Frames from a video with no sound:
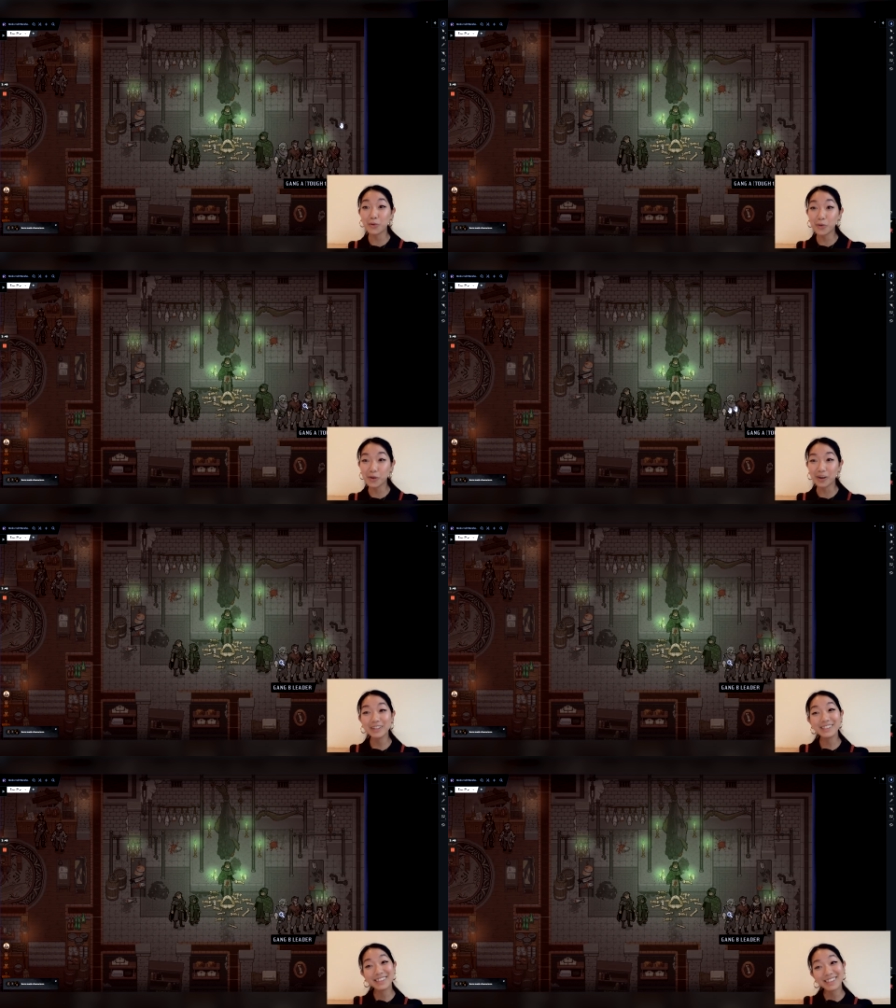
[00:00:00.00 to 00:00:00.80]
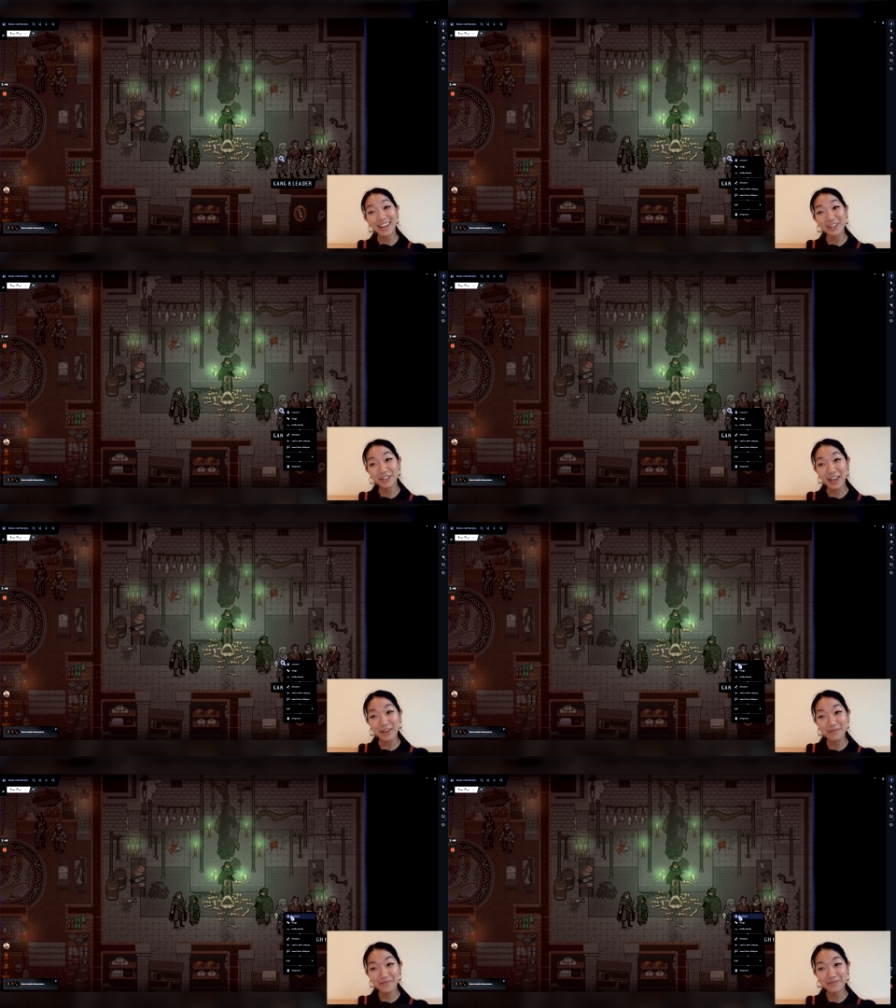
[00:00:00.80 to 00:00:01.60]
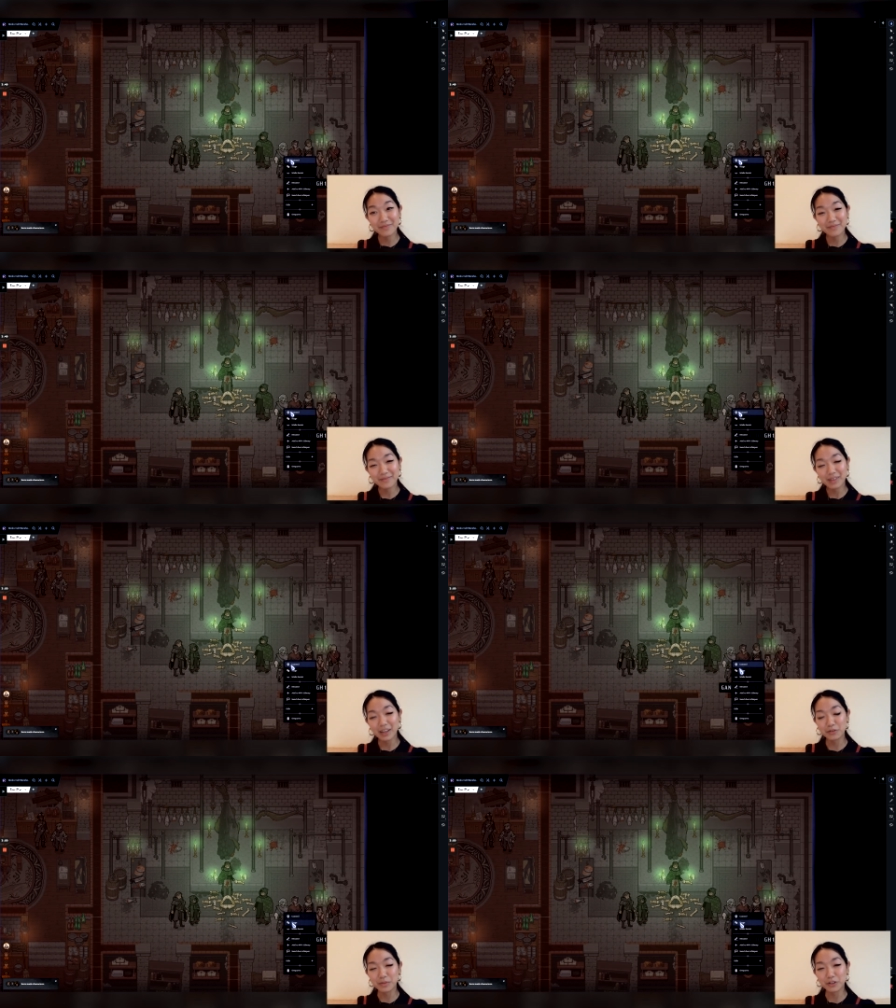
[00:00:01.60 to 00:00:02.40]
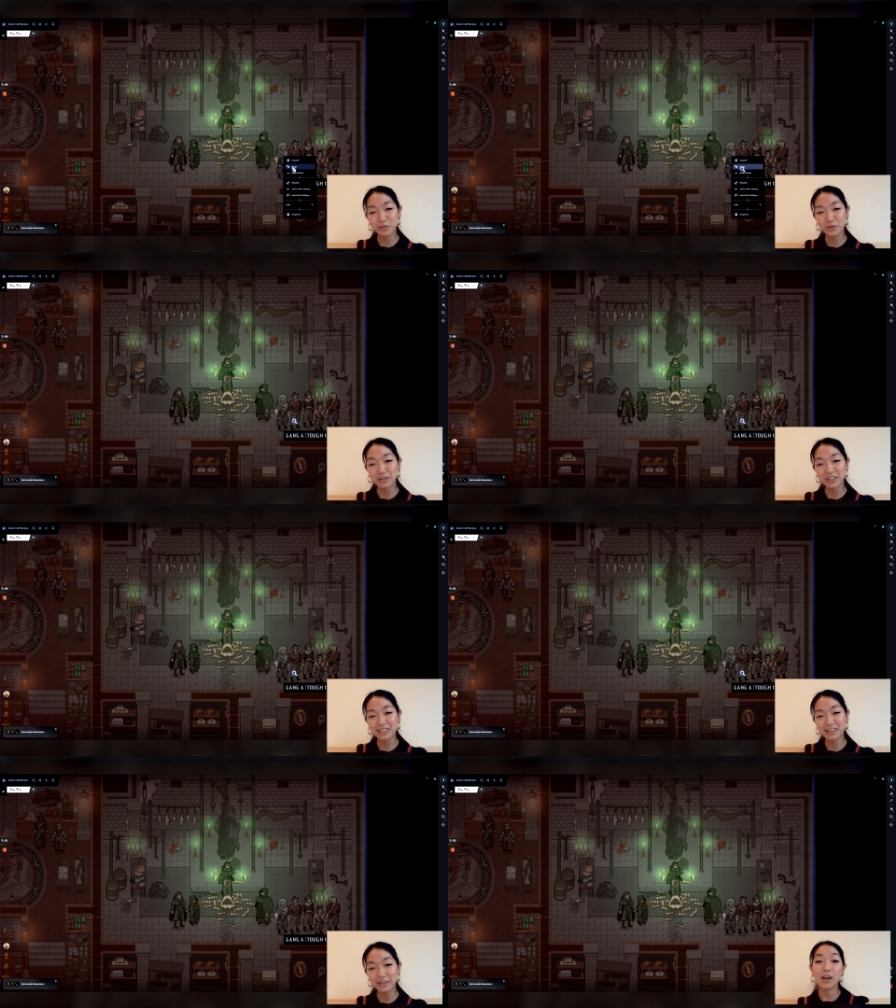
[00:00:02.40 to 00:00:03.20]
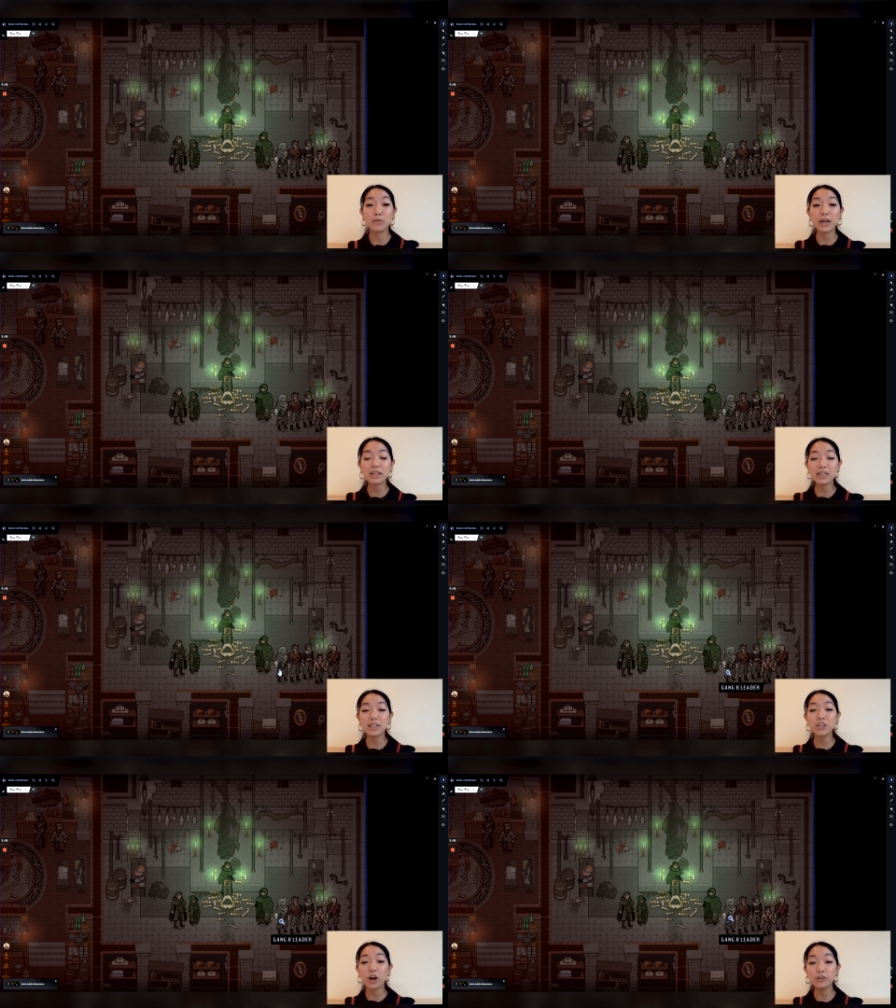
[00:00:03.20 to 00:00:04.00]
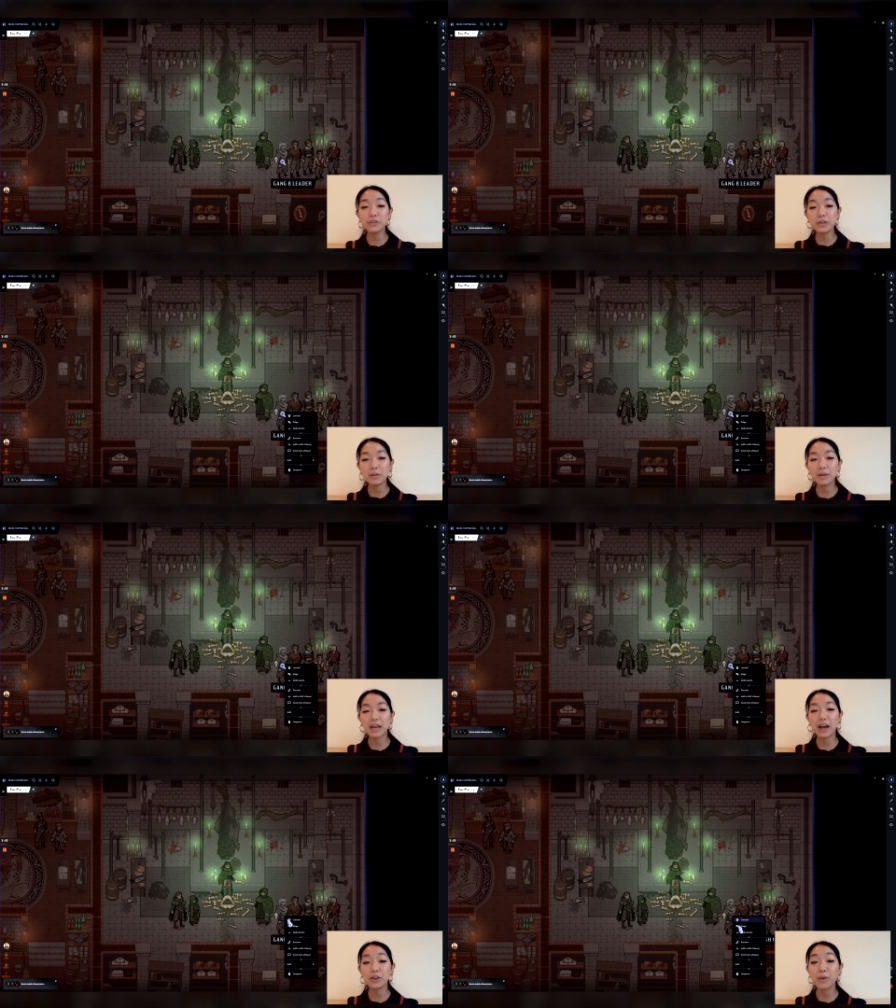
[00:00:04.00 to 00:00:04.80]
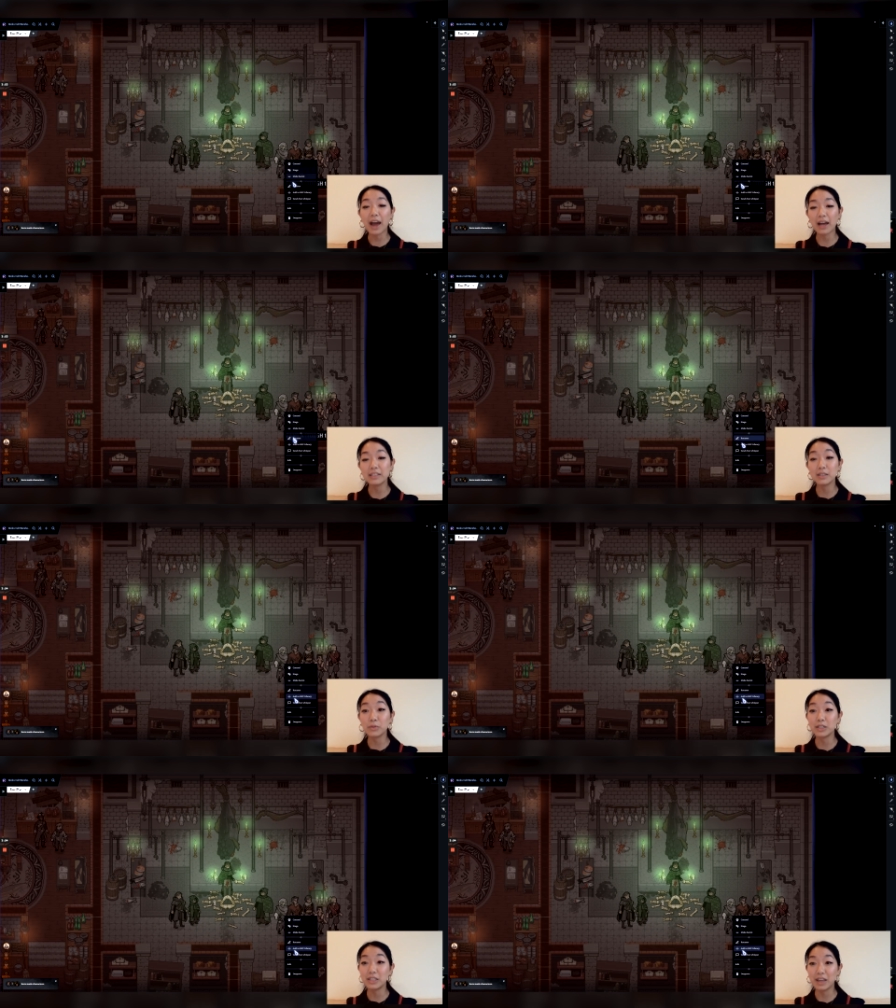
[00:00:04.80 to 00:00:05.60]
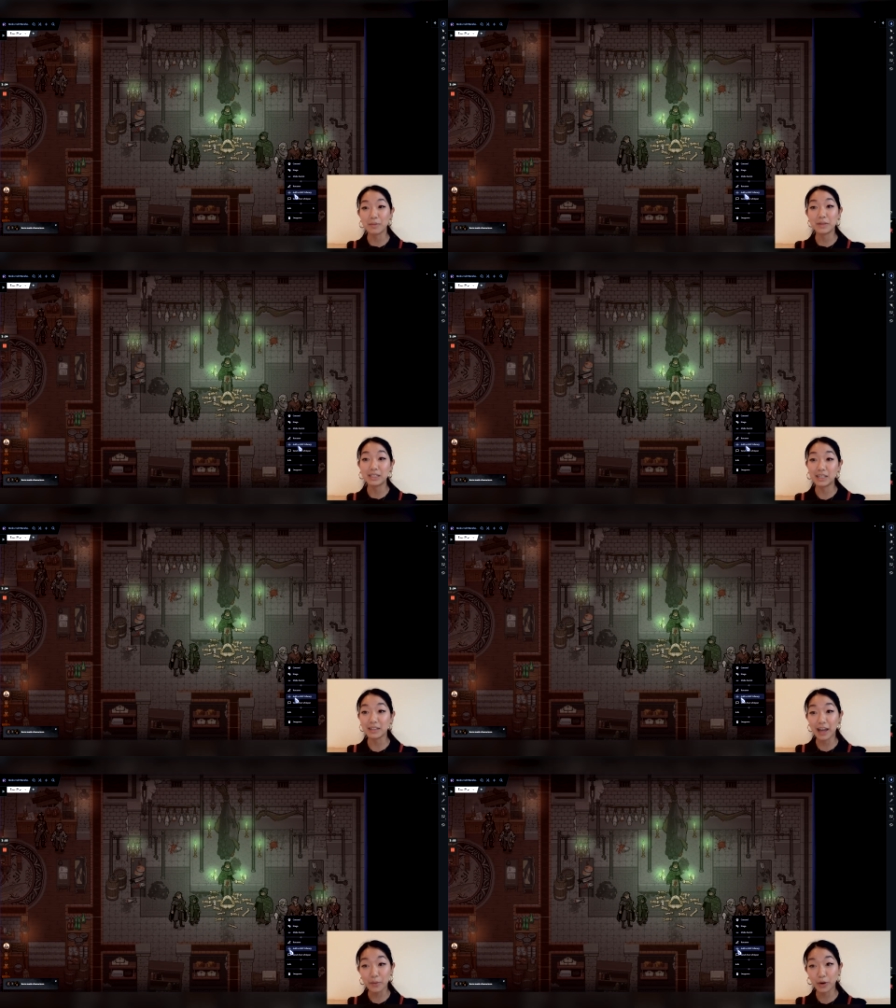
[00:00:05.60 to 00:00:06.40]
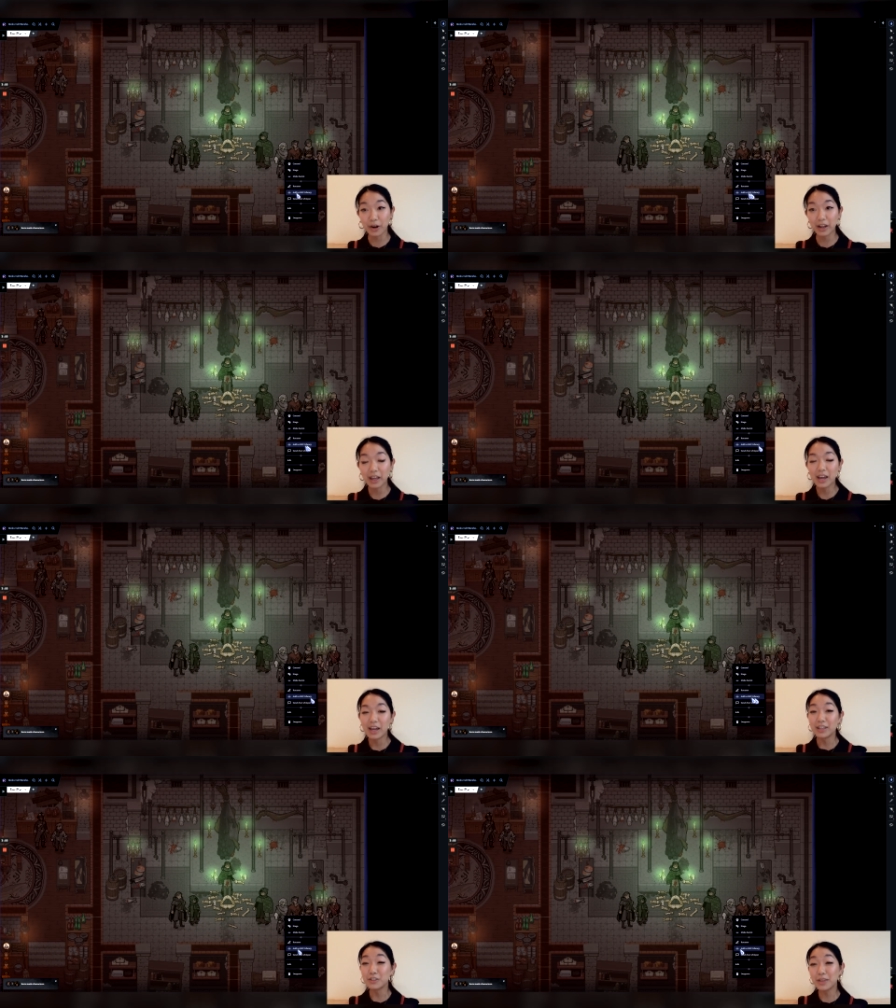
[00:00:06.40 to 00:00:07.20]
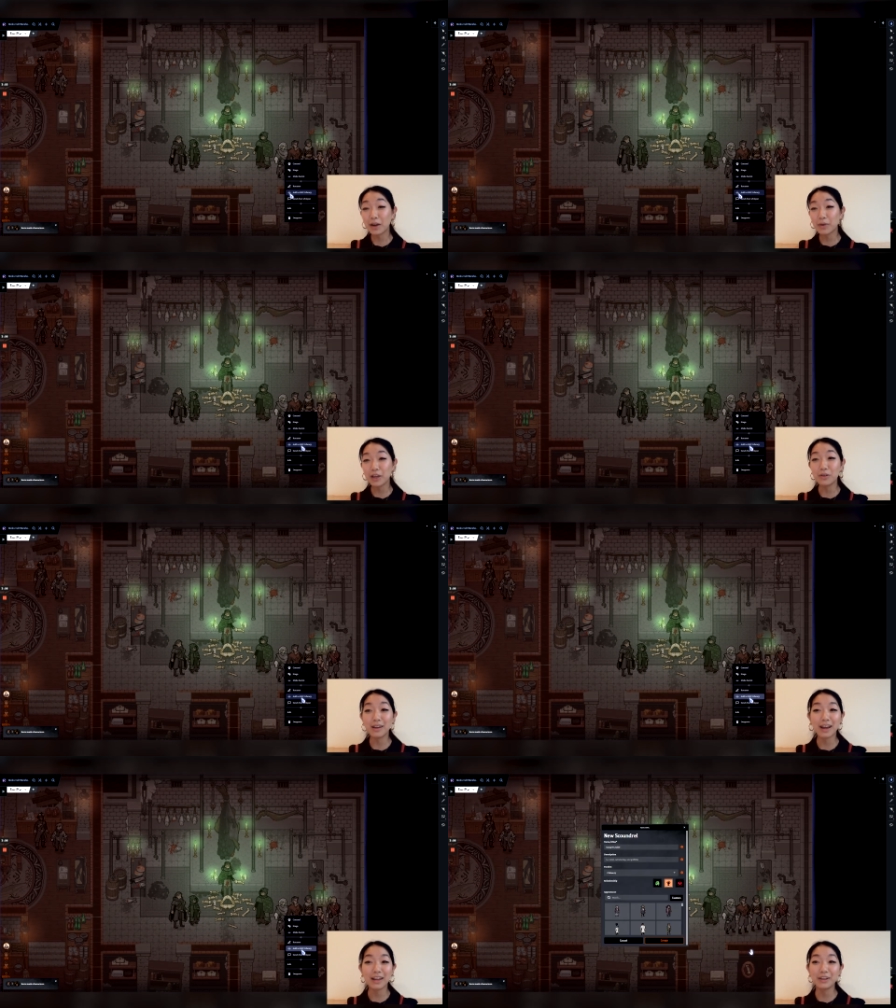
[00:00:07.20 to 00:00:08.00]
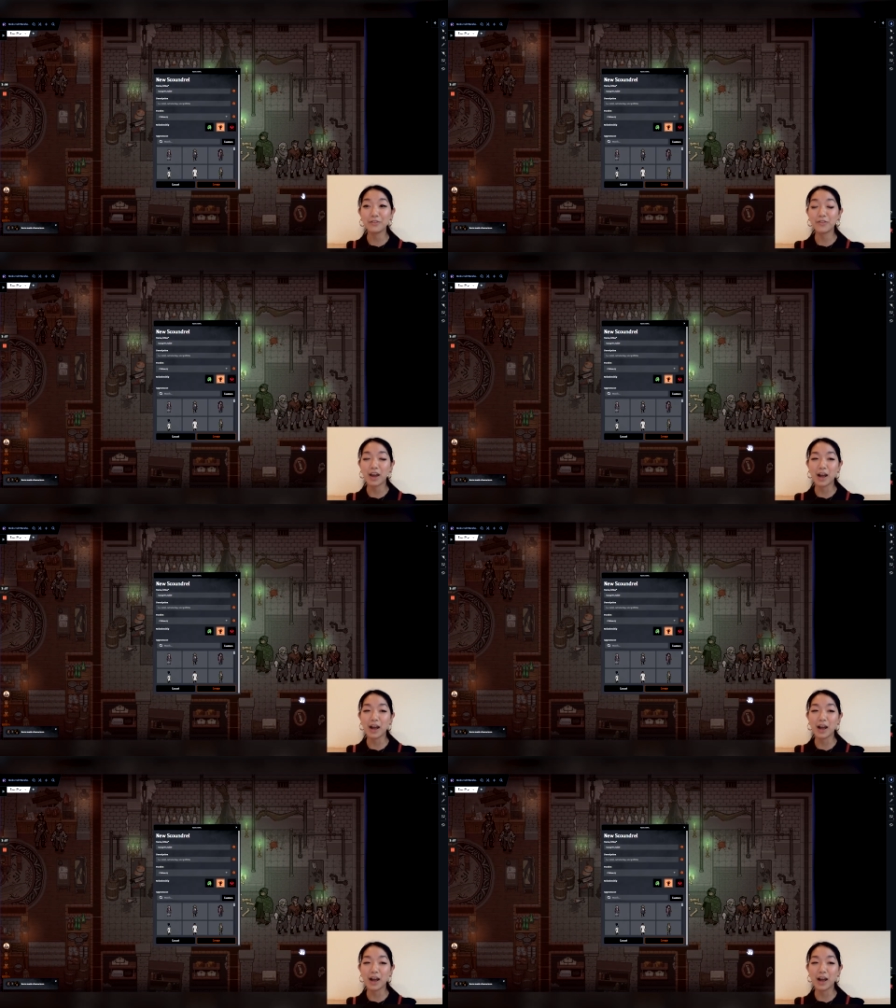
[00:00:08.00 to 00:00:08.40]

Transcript: or stage them, as we mentioned previously. And right click is also going to be how you add someone to the NPC library. And so that way you can kind of